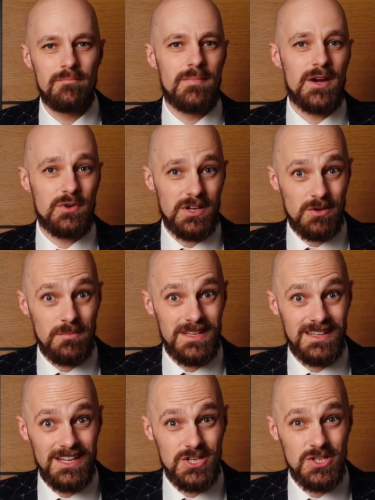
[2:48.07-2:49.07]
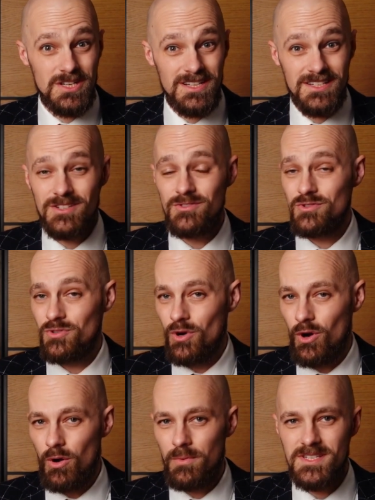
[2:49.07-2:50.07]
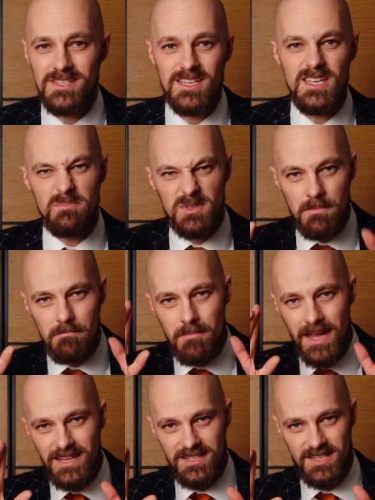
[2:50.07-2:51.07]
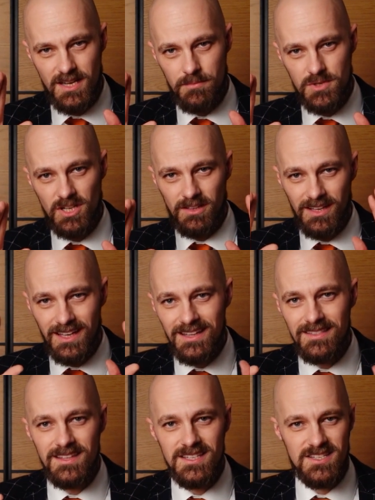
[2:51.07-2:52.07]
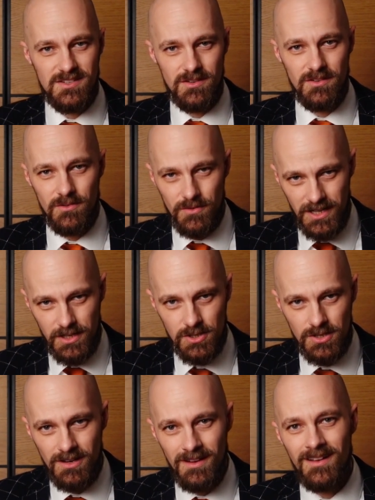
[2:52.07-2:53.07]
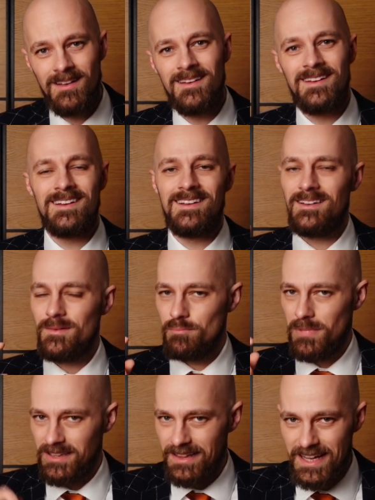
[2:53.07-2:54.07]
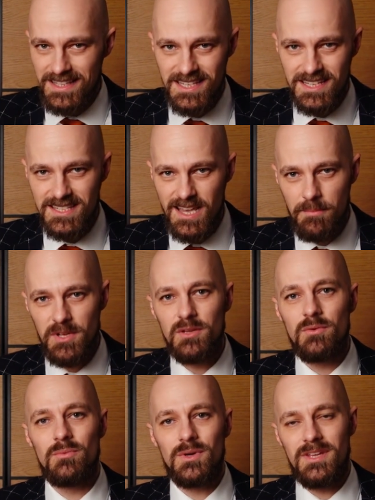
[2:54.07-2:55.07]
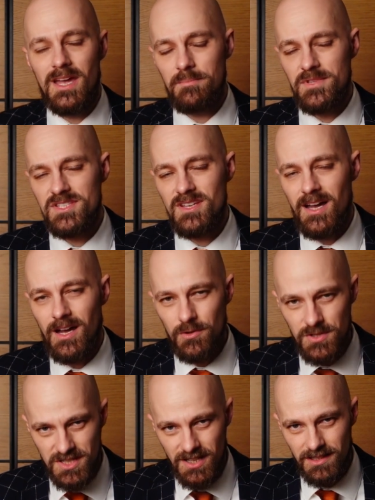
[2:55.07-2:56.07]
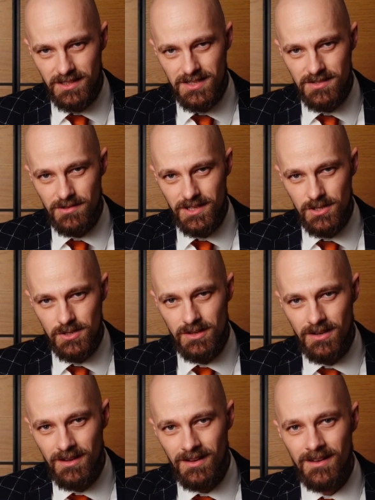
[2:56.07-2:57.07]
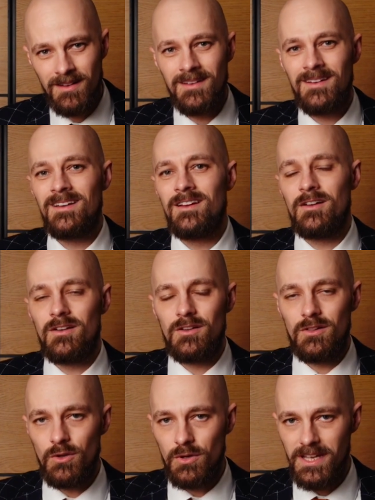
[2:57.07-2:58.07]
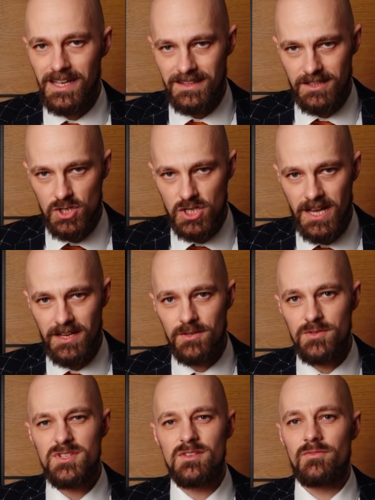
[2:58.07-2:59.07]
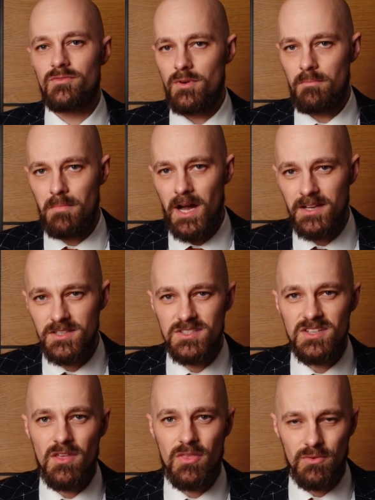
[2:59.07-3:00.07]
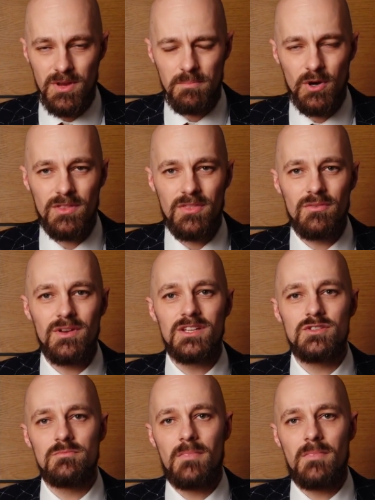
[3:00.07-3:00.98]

My recommendation is to always keep the main subject in this range. But let's examine what happens outside this range. Looking at the shadows from minus 3.3 to